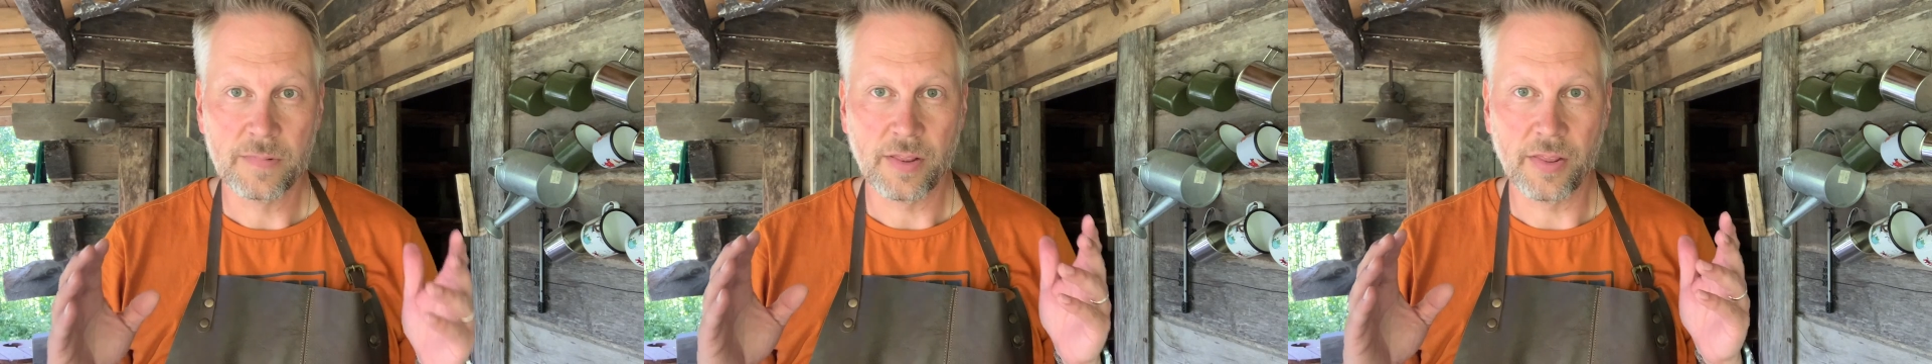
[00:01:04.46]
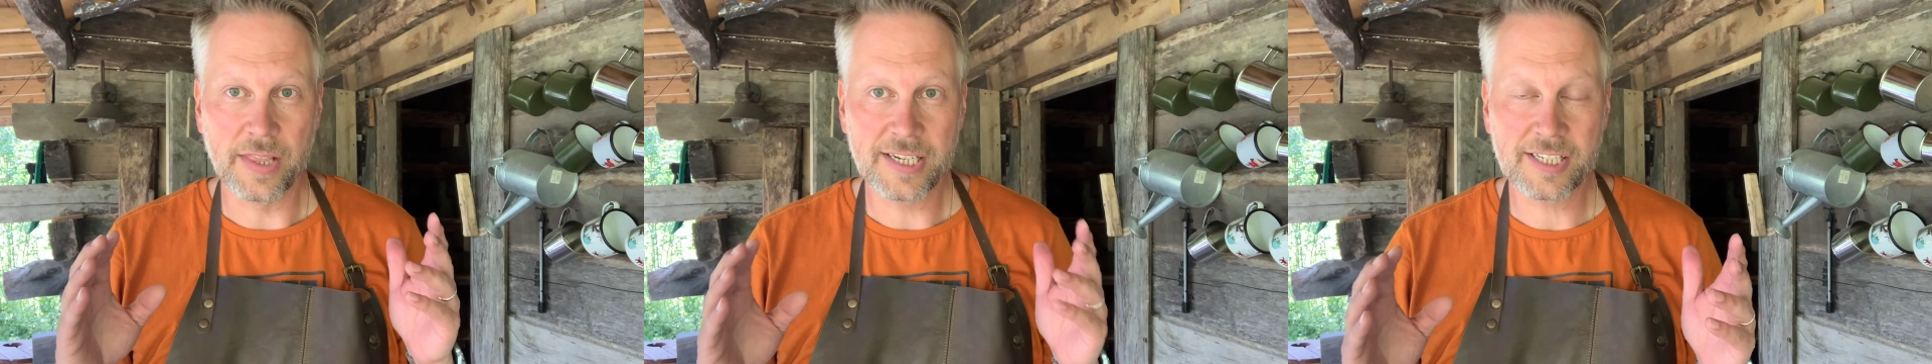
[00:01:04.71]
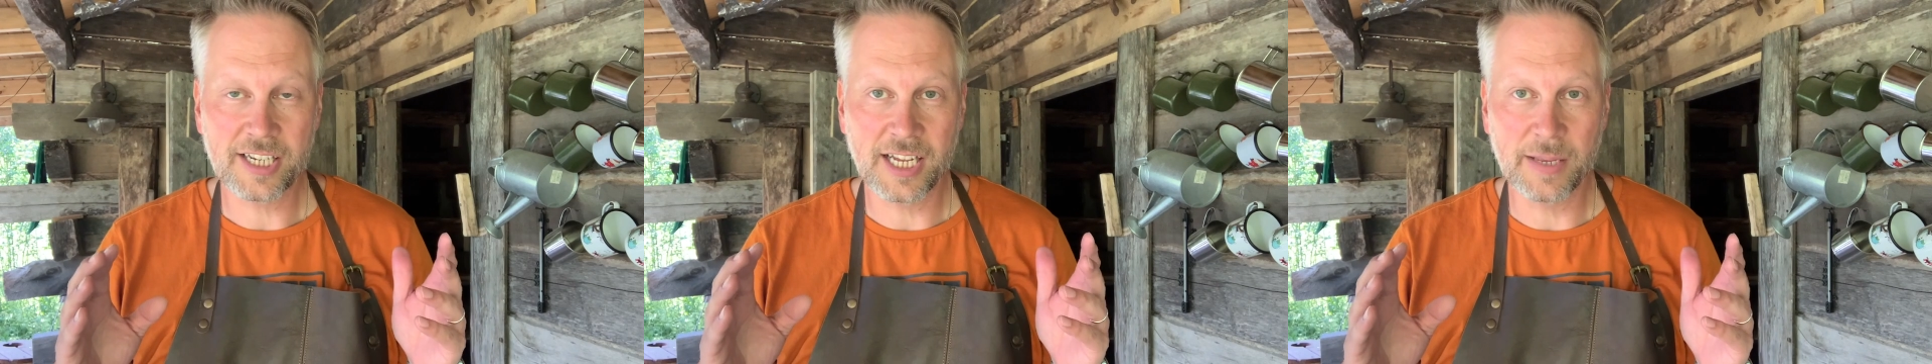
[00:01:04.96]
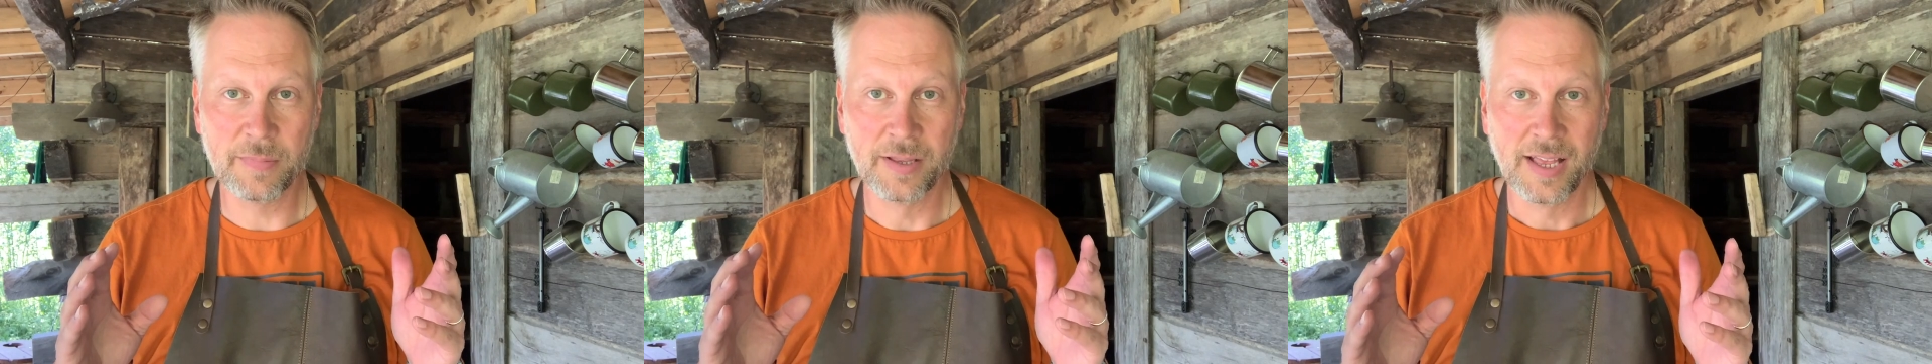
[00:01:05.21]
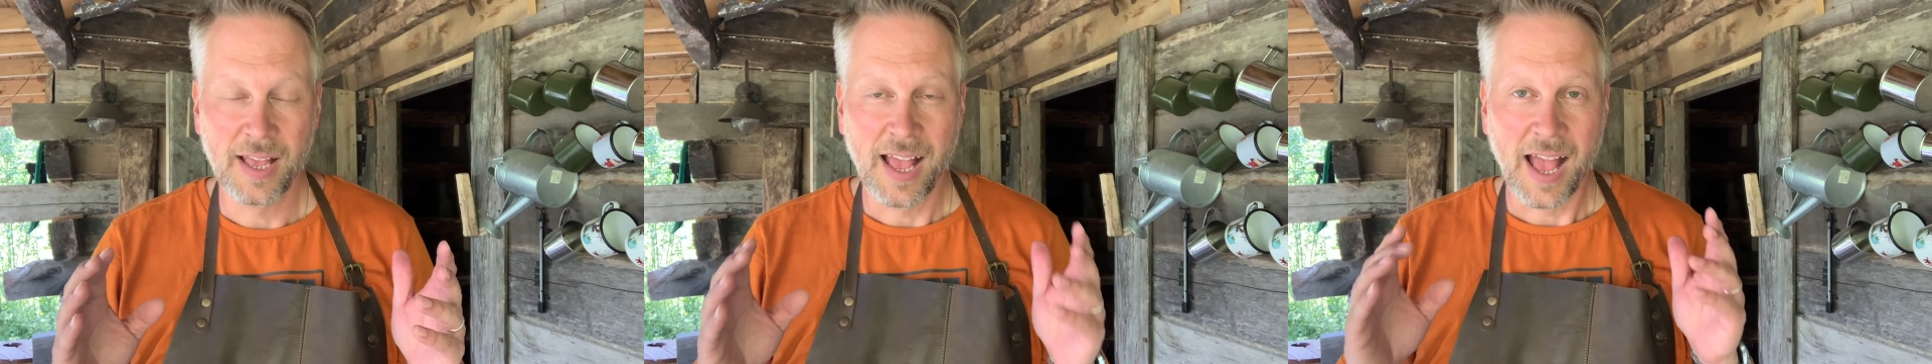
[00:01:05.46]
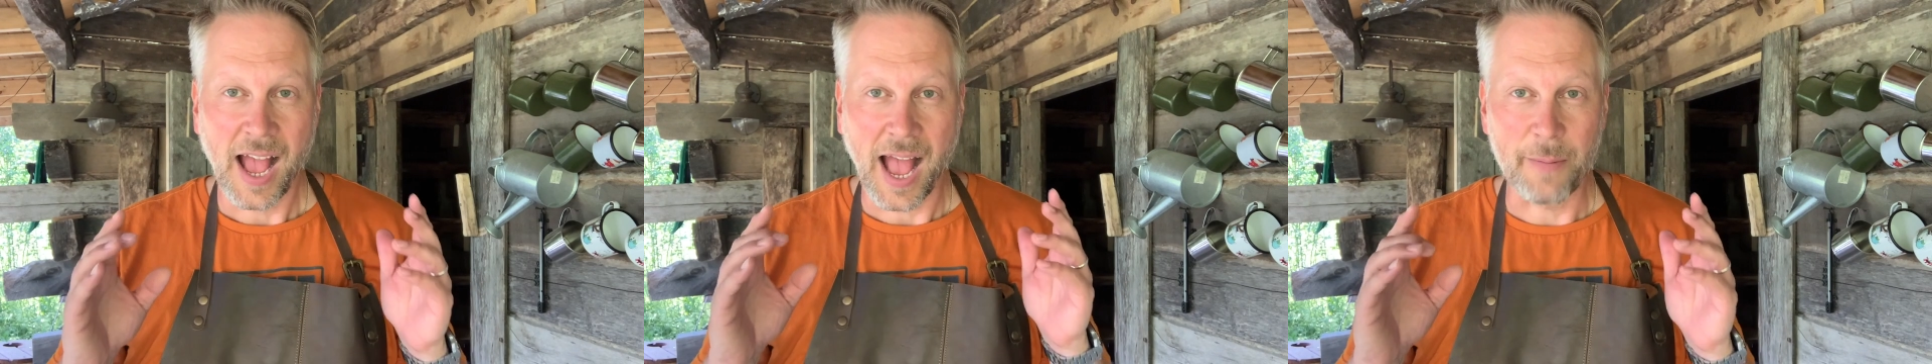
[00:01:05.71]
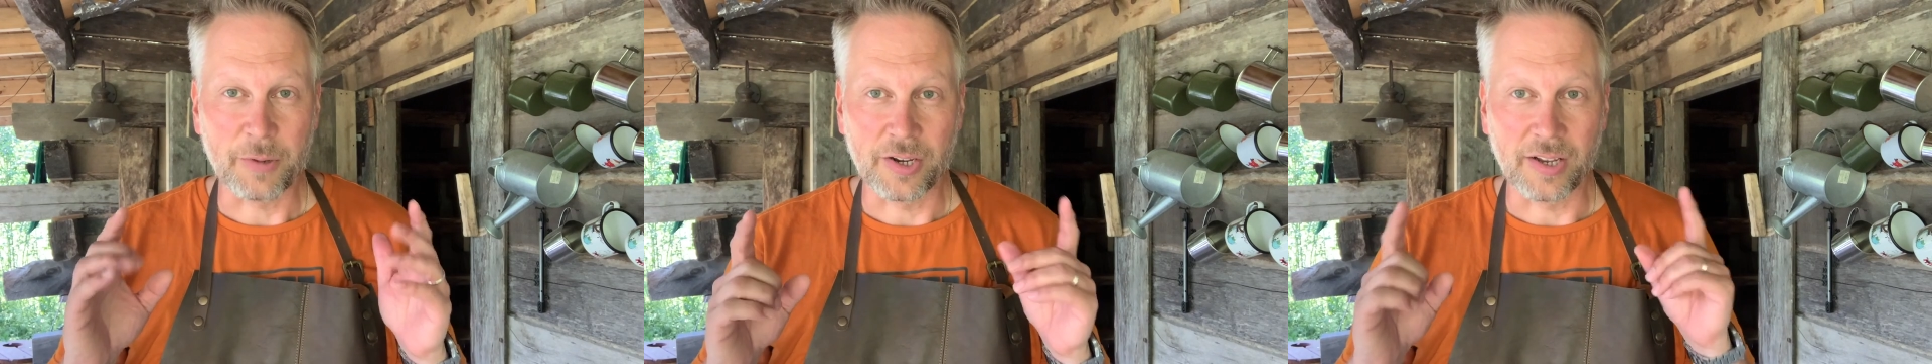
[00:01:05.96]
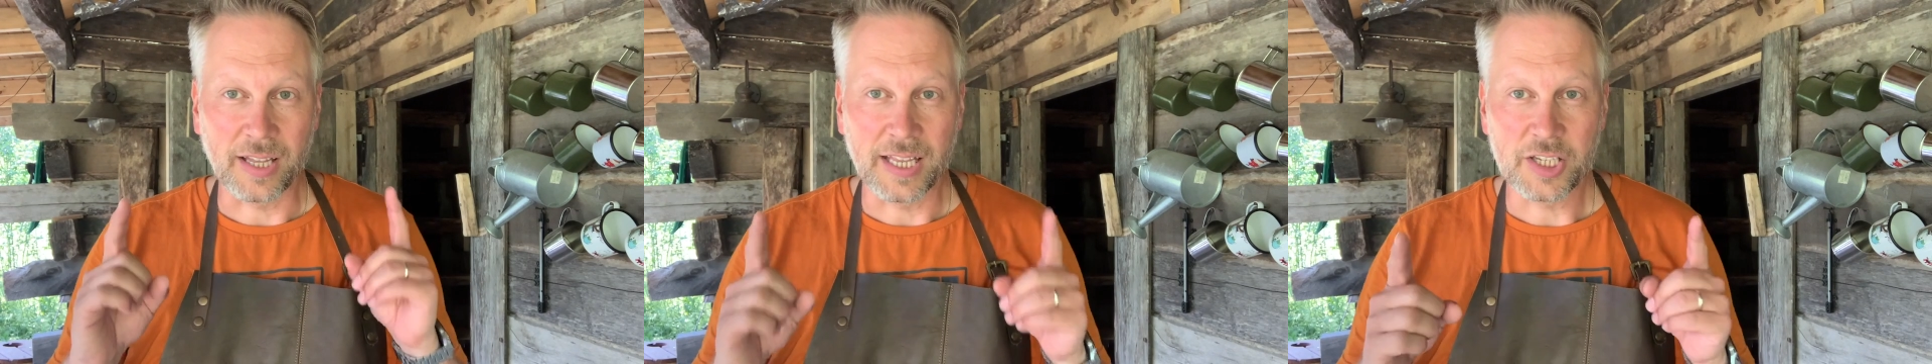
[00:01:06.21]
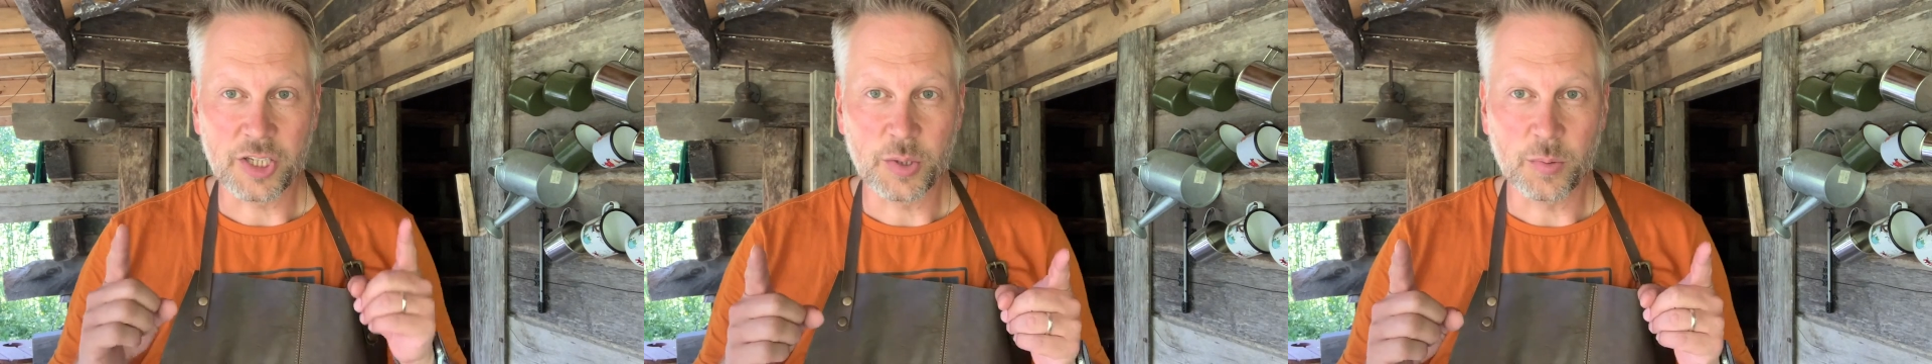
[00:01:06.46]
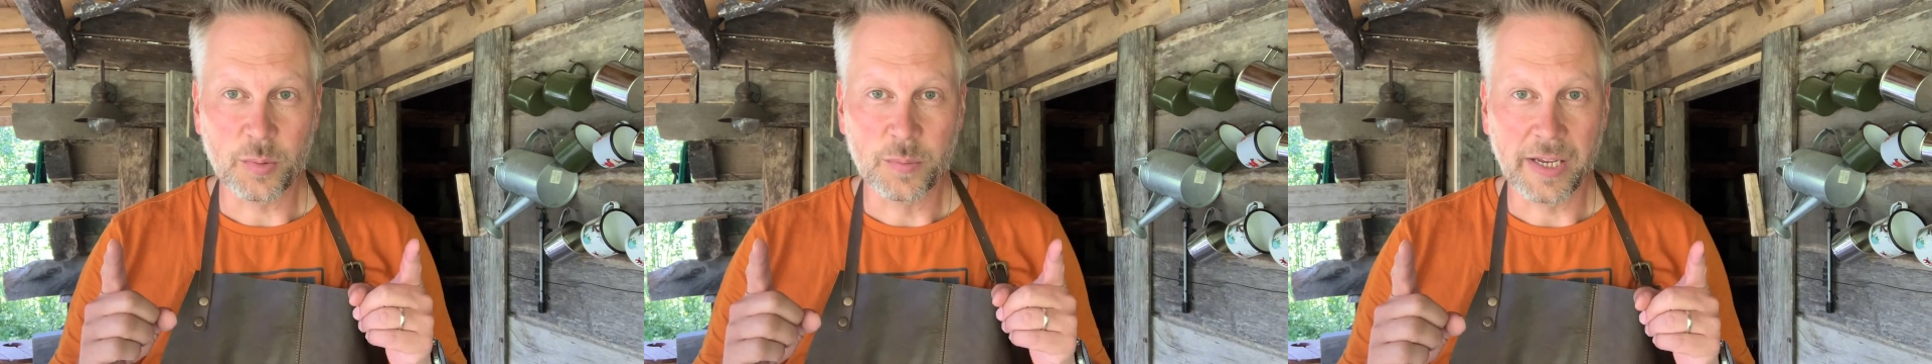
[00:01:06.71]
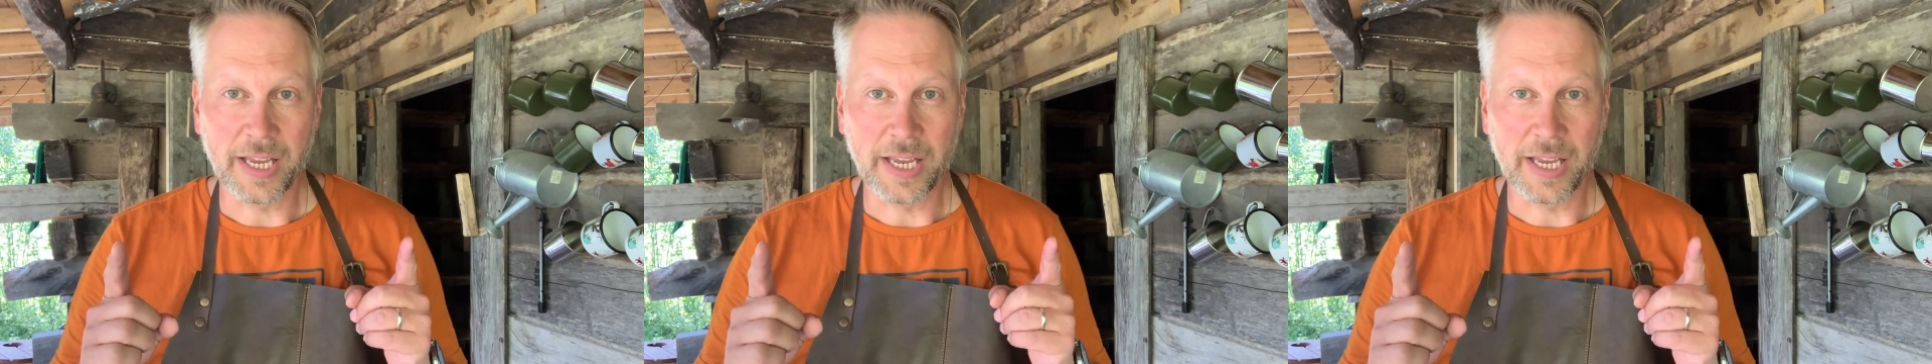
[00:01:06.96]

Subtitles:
this time, I'm gonna let you